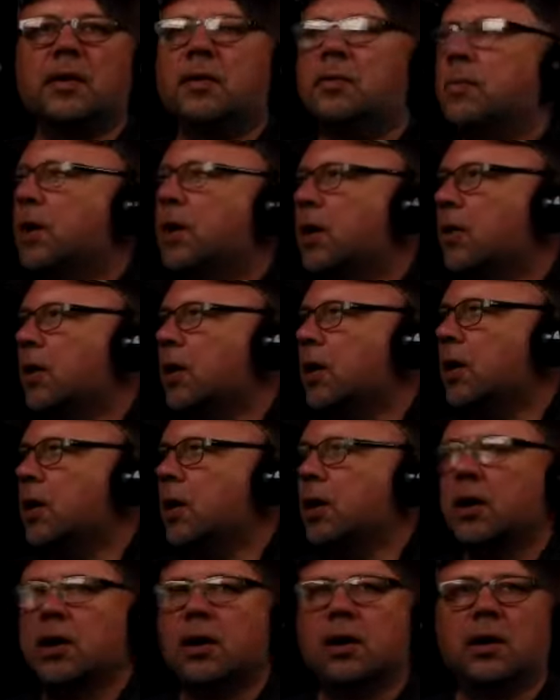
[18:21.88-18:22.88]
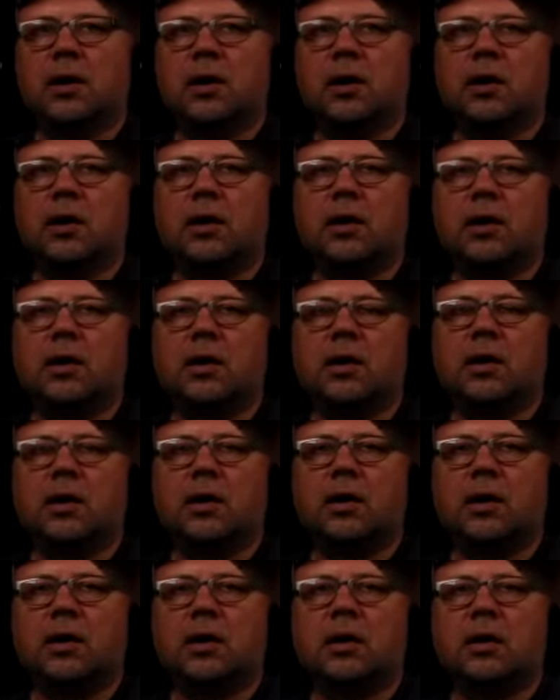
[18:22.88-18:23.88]
Power,
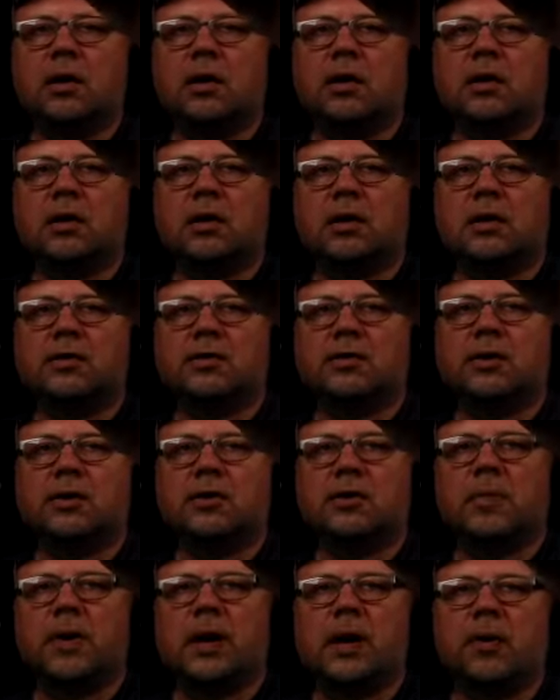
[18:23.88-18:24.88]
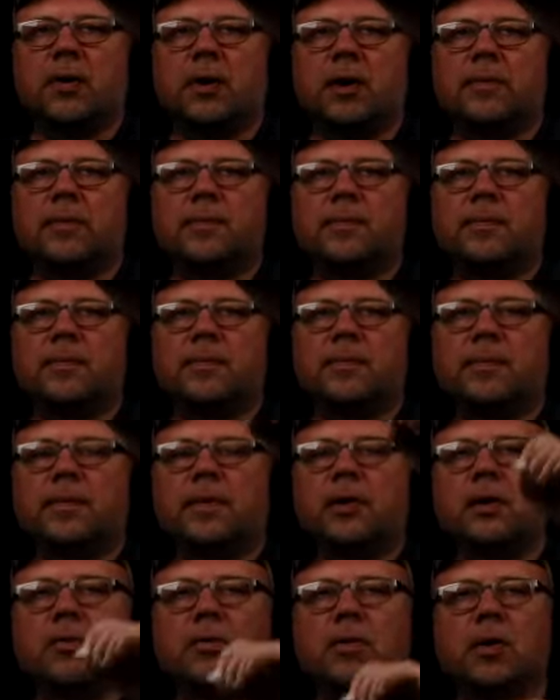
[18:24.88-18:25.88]
total power
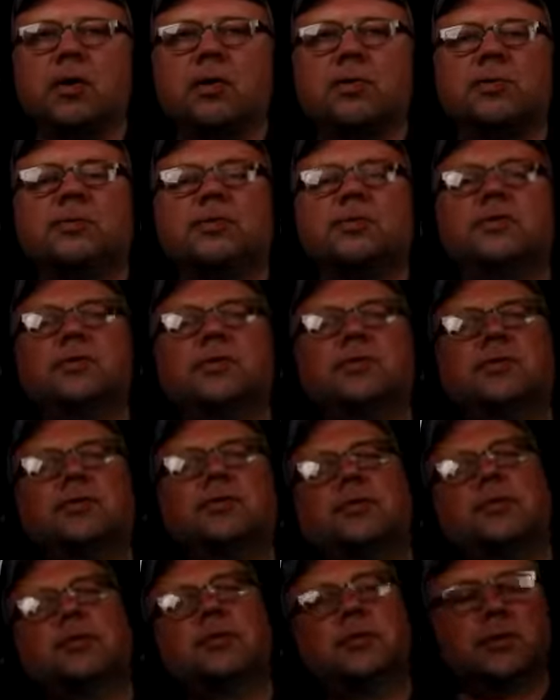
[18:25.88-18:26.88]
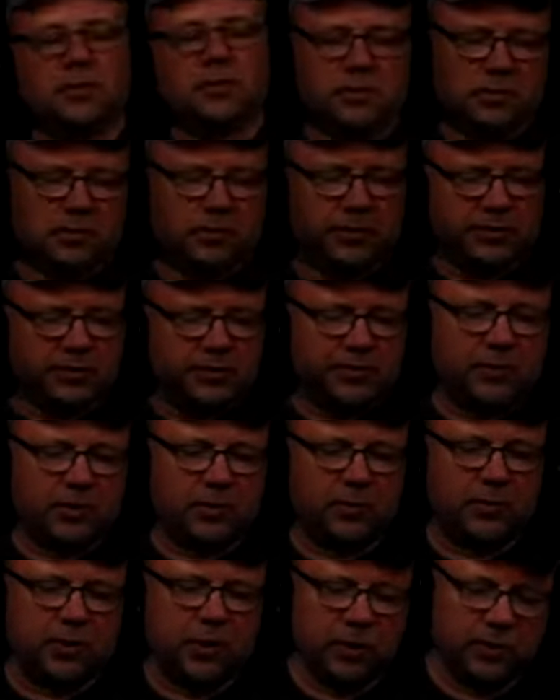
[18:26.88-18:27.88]
equals, what's the
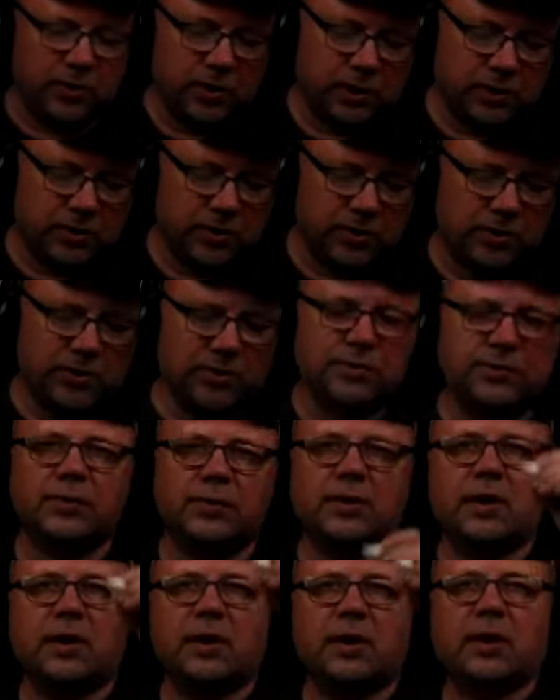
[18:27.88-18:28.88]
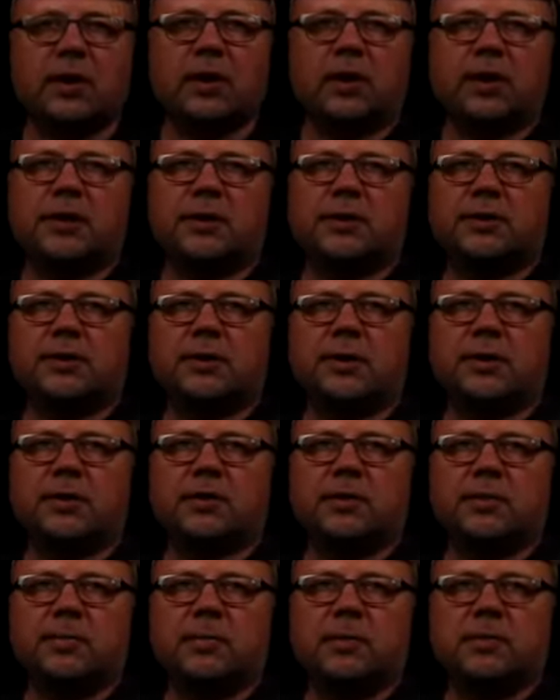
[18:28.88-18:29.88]
formula we're going to use? It's going
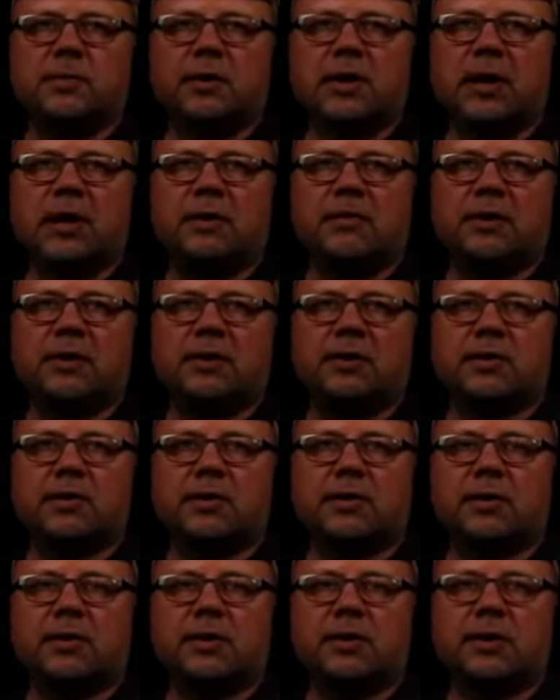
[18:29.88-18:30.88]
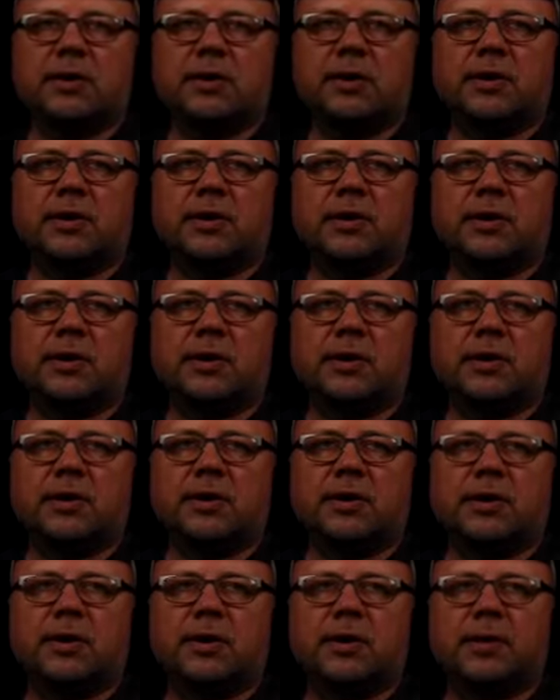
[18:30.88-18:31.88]
to be, we have it, torque
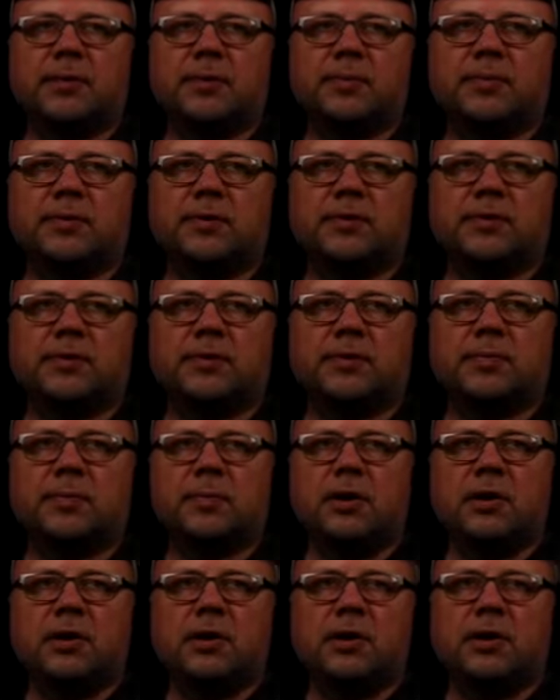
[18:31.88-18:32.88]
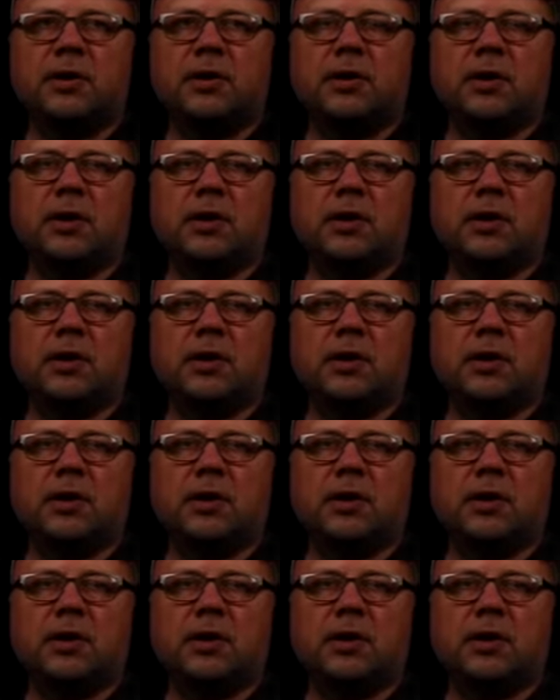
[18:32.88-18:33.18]
times speed